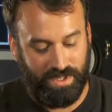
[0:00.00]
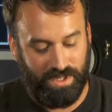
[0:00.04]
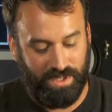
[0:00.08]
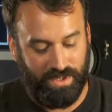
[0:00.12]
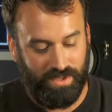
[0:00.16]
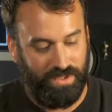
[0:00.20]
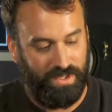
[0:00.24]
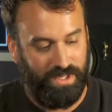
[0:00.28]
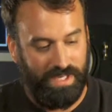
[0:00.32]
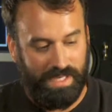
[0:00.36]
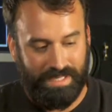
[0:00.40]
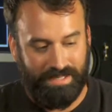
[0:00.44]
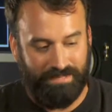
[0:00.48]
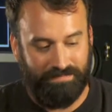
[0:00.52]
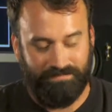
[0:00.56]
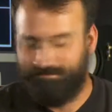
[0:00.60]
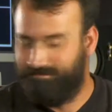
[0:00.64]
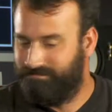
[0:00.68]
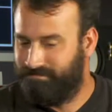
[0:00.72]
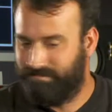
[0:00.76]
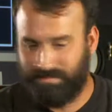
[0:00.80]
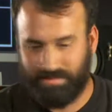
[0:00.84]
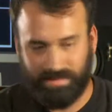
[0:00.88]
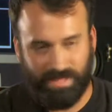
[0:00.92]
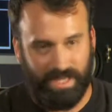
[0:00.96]
to.
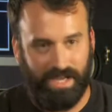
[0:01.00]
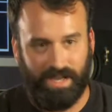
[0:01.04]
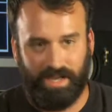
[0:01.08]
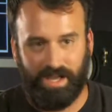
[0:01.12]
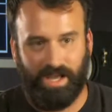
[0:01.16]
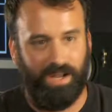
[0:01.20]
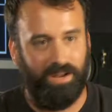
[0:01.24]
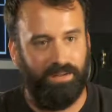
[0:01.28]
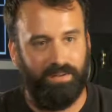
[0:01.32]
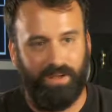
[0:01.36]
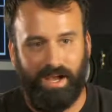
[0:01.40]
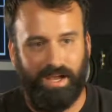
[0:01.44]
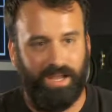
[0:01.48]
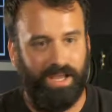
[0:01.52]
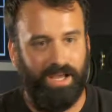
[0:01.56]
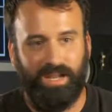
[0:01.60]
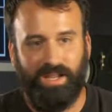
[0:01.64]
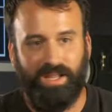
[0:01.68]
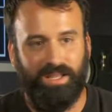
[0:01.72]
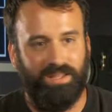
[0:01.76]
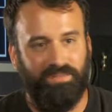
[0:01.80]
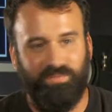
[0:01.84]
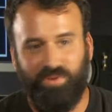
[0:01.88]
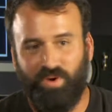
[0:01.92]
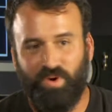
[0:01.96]
I gotta
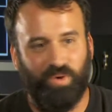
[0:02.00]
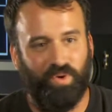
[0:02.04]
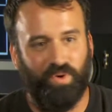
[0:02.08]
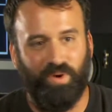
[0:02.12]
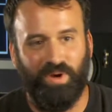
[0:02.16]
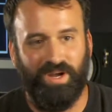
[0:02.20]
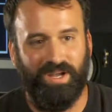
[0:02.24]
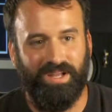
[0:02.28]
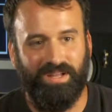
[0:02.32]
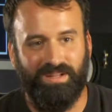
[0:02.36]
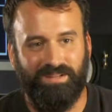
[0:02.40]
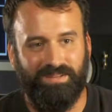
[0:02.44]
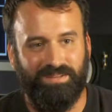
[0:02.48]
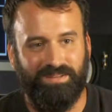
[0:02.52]
get the vocal right